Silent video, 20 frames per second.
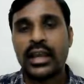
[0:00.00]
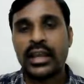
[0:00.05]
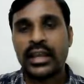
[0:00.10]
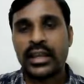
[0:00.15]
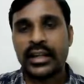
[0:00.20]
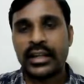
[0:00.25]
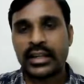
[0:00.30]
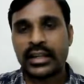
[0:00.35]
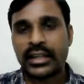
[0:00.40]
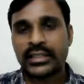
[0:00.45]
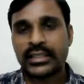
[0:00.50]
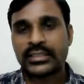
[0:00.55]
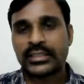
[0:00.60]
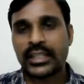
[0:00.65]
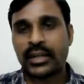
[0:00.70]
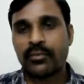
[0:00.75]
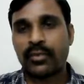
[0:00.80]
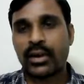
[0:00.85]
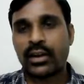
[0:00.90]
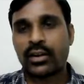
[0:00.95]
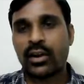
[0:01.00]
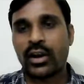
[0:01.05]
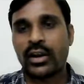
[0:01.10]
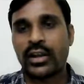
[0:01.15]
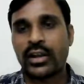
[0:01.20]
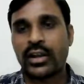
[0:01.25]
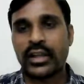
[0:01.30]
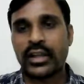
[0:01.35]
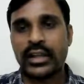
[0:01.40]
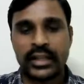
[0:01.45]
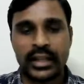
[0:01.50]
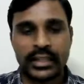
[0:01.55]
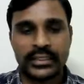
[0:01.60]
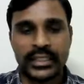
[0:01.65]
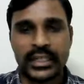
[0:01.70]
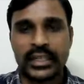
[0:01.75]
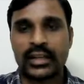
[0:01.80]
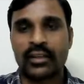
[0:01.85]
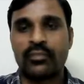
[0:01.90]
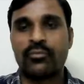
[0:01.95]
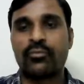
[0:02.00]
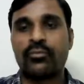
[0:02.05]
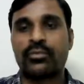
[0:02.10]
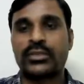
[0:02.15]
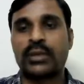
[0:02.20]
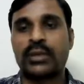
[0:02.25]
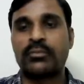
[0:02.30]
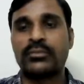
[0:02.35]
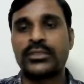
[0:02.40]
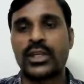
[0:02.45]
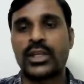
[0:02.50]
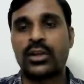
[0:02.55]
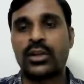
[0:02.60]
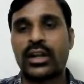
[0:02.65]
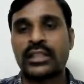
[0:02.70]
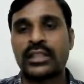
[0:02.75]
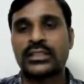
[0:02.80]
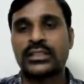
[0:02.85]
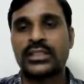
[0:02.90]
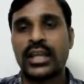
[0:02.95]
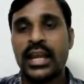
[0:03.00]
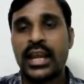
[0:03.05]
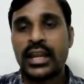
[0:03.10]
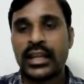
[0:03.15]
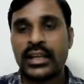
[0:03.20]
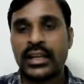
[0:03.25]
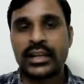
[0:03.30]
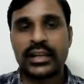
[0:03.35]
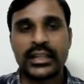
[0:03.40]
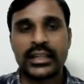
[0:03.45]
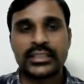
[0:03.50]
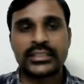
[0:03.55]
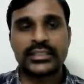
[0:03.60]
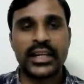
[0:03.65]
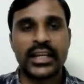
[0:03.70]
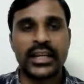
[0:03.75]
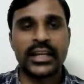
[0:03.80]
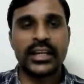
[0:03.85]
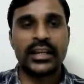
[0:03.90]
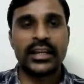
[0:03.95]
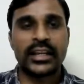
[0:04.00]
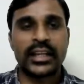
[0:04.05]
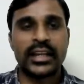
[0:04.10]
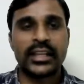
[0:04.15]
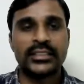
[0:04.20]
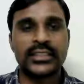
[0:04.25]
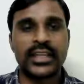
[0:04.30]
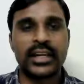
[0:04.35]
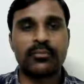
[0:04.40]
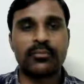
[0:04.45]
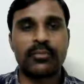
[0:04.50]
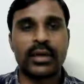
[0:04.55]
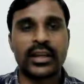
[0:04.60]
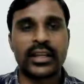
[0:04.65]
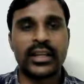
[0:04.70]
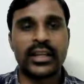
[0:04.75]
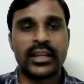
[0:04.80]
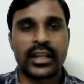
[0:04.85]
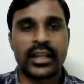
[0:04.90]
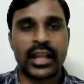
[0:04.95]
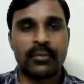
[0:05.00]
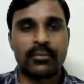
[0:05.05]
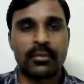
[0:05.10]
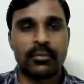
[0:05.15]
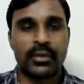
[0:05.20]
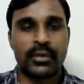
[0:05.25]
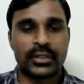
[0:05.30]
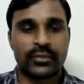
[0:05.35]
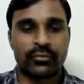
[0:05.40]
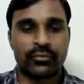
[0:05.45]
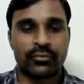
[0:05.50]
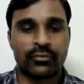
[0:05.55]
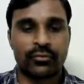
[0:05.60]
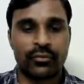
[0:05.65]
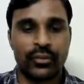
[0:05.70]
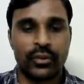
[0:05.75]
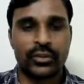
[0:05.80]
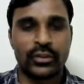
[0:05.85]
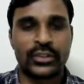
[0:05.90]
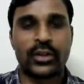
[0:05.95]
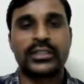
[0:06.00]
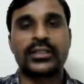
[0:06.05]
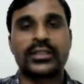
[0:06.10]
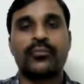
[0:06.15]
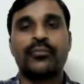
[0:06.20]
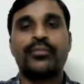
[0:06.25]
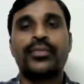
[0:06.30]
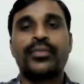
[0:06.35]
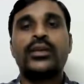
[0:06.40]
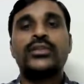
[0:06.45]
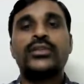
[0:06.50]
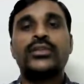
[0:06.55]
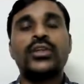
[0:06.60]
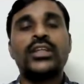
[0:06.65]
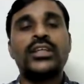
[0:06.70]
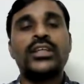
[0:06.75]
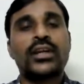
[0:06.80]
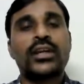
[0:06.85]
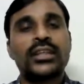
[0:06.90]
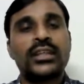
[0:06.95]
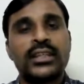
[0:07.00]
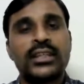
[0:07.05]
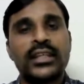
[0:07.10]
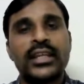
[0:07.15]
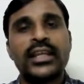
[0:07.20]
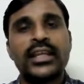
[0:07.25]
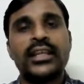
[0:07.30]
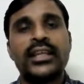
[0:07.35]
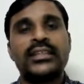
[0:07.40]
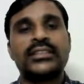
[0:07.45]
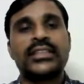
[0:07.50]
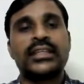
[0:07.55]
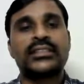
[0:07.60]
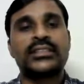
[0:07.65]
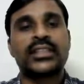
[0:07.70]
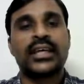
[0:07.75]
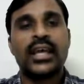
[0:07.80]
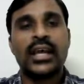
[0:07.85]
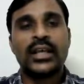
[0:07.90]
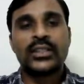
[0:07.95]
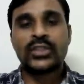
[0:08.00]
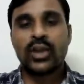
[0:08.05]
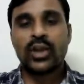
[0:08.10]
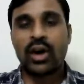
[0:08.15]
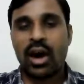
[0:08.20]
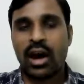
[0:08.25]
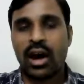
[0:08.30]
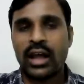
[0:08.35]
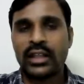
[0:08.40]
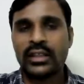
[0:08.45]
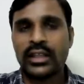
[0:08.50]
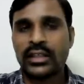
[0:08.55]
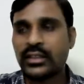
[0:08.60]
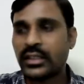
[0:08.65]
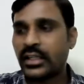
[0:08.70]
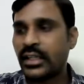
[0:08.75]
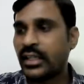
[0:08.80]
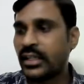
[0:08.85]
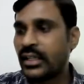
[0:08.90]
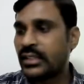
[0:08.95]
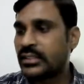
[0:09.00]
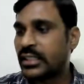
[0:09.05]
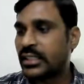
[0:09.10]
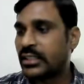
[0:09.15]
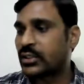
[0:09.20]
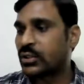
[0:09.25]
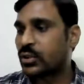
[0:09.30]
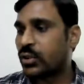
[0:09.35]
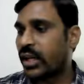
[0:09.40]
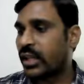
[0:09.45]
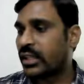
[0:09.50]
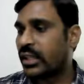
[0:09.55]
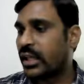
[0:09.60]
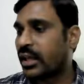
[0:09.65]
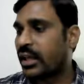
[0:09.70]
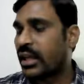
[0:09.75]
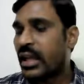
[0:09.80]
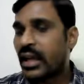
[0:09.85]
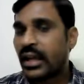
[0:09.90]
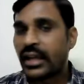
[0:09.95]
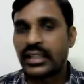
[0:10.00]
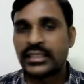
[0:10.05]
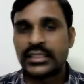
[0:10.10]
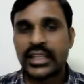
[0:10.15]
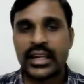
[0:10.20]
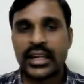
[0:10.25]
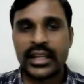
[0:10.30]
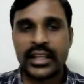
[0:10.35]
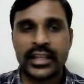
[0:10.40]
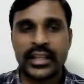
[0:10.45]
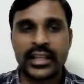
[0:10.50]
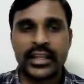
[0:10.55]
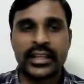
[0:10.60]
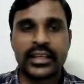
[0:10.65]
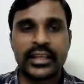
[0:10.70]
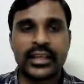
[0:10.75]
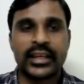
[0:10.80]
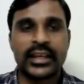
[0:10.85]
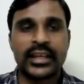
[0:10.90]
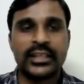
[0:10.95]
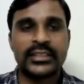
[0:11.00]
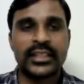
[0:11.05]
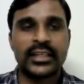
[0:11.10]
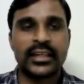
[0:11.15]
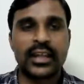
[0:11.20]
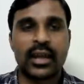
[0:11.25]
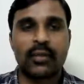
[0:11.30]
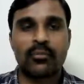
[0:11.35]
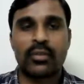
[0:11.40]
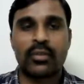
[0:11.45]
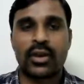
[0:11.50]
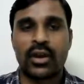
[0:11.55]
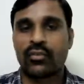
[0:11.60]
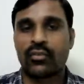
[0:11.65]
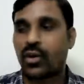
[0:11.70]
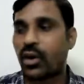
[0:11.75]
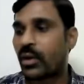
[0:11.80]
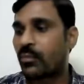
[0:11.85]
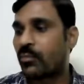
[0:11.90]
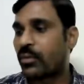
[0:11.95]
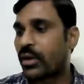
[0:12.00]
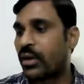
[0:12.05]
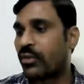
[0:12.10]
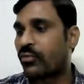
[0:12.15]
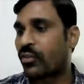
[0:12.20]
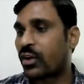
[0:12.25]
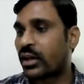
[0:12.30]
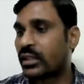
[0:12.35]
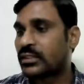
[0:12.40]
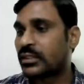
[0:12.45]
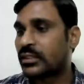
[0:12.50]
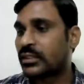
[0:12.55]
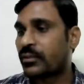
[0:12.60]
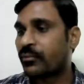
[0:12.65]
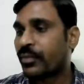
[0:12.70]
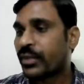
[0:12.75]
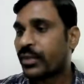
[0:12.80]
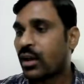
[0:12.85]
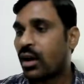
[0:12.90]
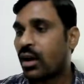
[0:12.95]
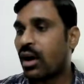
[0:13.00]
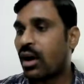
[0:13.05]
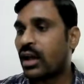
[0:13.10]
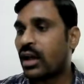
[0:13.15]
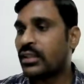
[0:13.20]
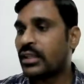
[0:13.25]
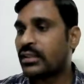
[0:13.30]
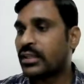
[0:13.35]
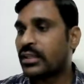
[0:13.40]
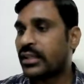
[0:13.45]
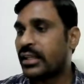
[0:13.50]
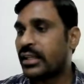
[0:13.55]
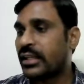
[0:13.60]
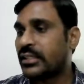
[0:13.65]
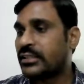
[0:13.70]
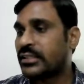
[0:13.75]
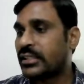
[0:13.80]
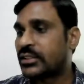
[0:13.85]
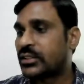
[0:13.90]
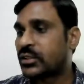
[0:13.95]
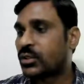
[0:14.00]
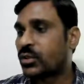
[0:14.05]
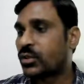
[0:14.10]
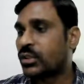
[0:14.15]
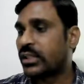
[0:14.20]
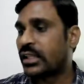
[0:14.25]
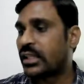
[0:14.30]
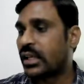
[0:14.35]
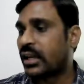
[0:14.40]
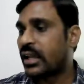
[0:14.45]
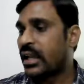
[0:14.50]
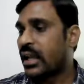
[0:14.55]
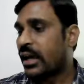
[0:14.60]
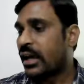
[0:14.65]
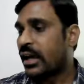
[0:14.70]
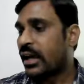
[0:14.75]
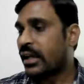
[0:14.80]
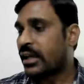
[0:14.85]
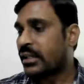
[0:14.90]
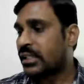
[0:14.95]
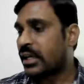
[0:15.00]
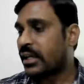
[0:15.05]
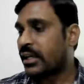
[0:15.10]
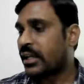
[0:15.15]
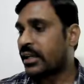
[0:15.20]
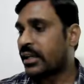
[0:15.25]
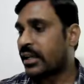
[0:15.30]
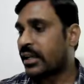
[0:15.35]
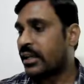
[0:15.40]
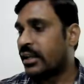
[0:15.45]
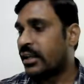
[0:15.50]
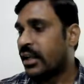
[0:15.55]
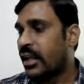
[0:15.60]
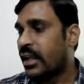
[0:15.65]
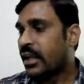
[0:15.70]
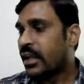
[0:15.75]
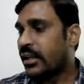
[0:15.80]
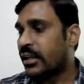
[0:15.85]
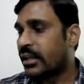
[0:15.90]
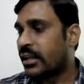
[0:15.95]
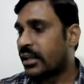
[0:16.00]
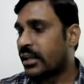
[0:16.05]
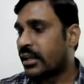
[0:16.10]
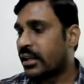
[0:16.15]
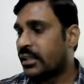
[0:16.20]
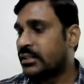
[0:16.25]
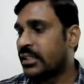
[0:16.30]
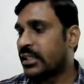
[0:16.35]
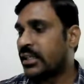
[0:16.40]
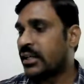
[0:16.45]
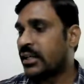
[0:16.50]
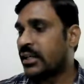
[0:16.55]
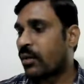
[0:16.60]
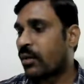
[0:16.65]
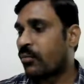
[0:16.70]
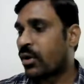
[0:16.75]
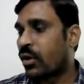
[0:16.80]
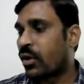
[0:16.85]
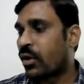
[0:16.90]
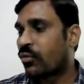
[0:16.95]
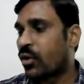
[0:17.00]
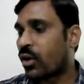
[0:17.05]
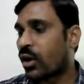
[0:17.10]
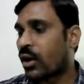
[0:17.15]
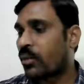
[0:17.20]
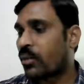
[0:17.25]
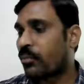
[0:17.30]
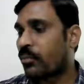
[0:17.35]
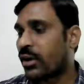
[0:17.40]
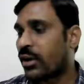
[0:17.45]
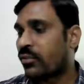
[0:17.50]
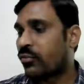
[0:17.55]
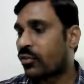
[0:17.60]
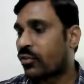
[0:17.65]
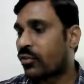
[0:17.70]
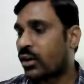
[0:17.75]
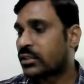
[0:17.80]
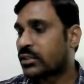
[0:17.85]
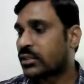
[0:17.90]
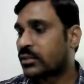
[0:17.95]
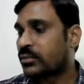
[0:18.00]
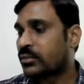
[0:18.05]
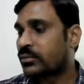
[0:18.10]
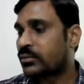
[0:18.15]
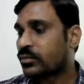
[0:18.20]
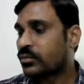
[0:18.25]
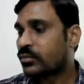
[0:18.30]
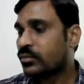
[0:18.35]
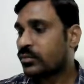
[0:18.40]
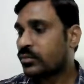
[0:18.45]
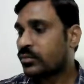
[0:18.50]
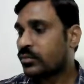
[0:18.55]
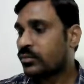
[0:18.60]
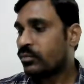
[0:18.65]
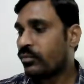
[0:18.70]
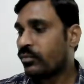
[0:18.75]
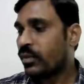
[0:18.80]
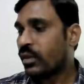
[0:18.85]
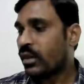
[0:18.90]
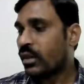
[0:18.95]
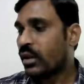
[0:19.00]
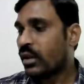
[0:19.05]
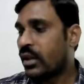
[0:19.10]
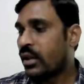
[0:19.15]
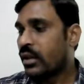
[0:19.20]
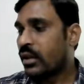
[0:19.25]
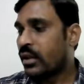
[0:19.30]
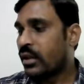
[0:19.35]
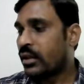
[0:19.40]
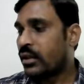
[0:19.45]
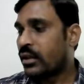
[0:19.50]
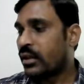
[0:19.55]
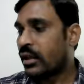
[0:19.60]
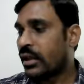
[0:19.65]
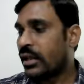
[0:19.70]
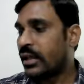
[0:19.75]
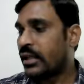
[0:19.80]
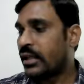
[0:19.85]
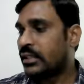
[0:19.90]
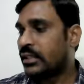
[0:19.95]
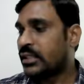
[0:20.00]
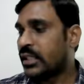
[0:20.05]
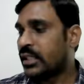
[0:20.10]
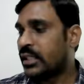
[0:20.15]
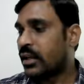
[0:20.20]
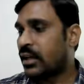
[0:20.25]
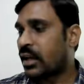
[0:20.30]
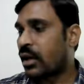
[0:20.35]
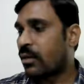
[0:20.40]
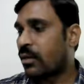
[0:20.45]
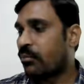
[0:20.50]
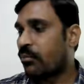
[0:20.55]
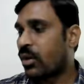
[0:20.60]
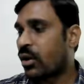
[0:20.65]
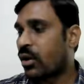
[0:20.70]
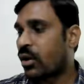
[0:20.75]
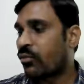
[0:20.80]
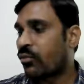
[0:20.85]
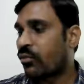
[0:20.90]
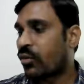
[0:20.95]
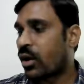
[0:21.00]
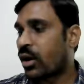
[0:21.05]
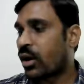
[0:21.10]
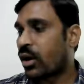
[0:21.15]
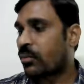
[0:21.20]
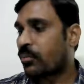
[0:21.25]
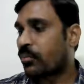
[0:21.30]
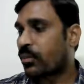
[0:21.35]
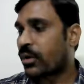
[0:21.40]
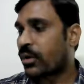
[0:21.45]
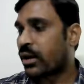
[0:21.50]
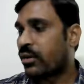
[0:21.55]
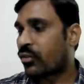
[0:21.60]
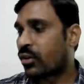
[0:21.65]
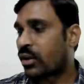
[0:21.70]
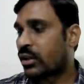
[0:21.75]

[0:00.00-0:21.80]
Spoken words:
Interested but not intelligent. Some shareholders, interested, intelligent but incapable. Few shareholders. So these are the three reasons. So all the three reasons together resulting in increasing number of corporate frauds. All the three reasons together resulting in increasing number of corporate frauds. Increasing number of corporate